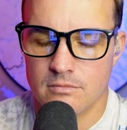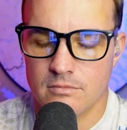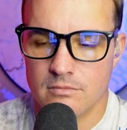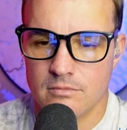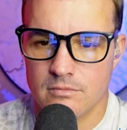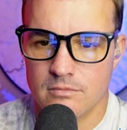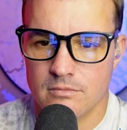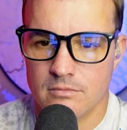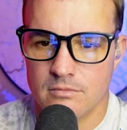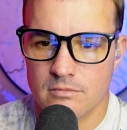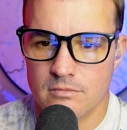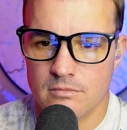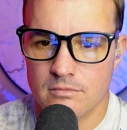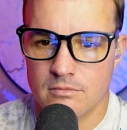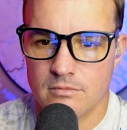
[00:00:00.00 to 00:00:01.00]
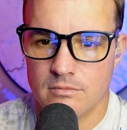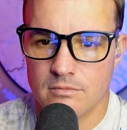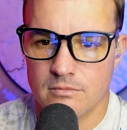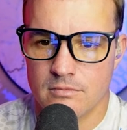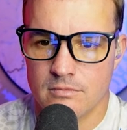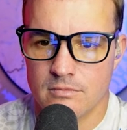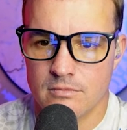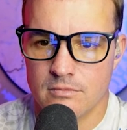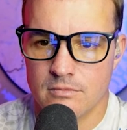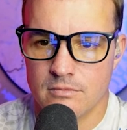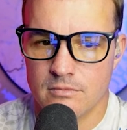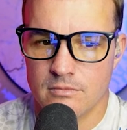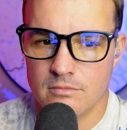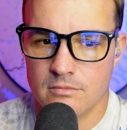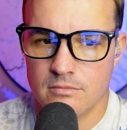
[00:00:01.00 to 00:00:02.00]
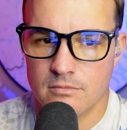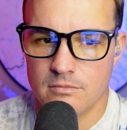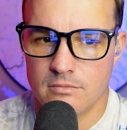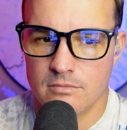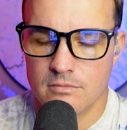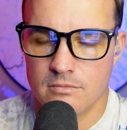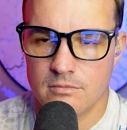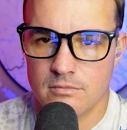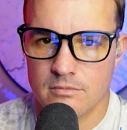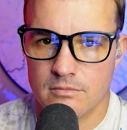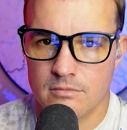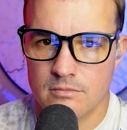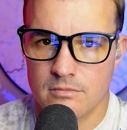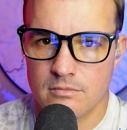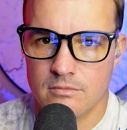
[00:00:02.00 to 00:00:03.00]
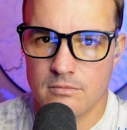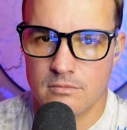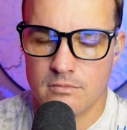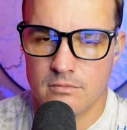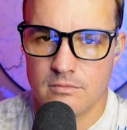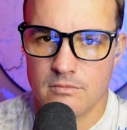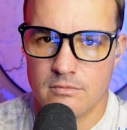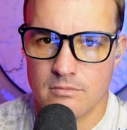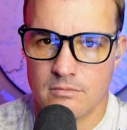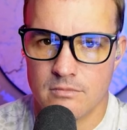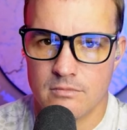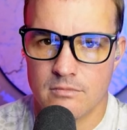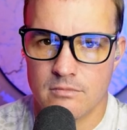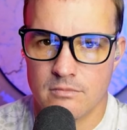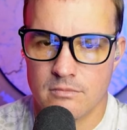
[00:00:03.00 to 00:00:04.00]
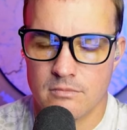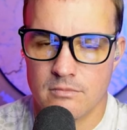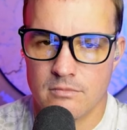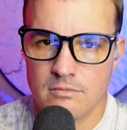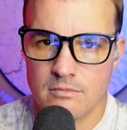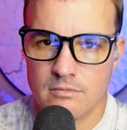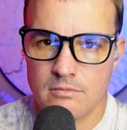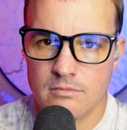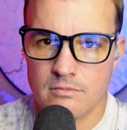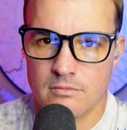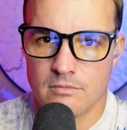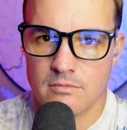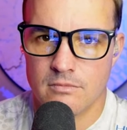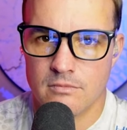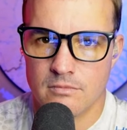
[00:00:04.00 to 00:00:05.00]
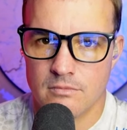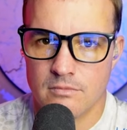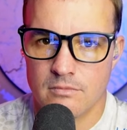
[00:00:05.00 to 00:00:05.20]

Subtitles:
The person shown says nothing.